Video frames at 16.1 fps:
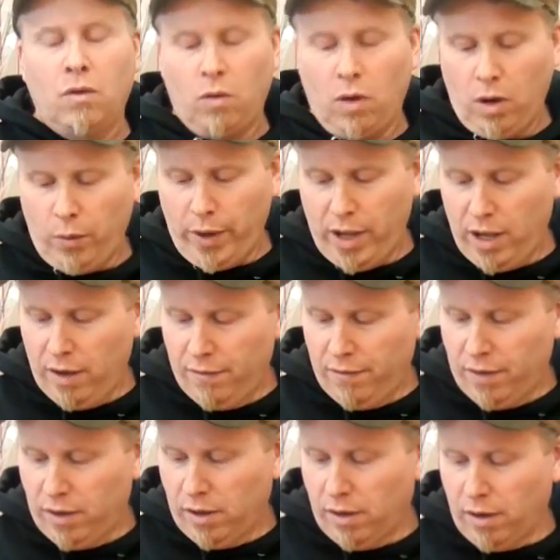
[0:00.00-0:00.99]
Well, we have
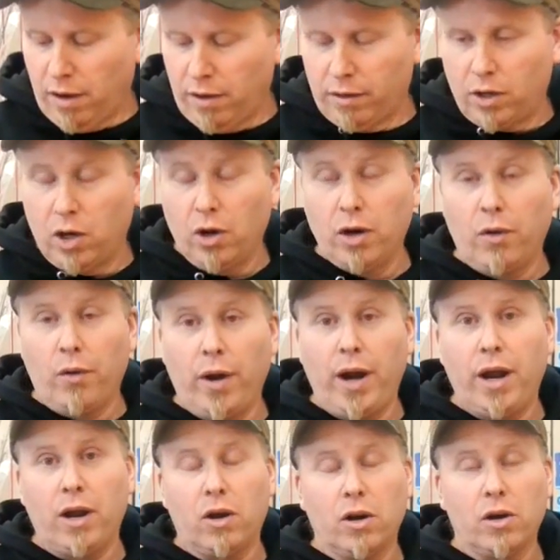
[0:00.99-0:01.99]
a good
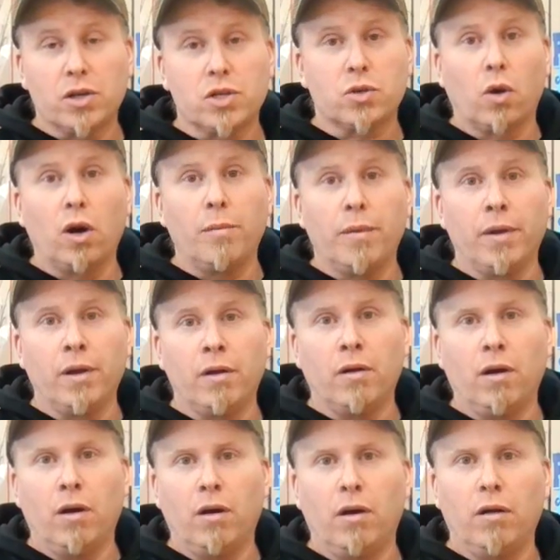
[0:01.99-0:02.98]
array, a good assortment
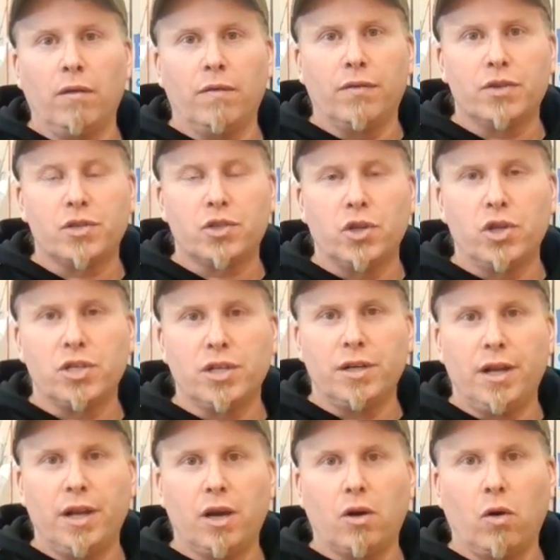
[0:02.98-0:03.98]
of
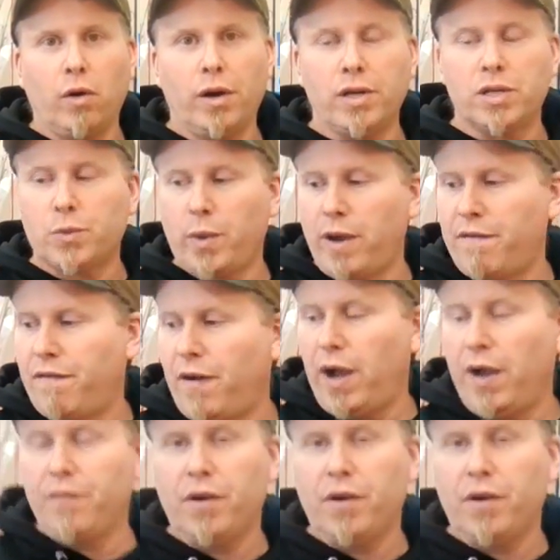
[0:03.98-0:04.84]
sturgeon decoys. We have 5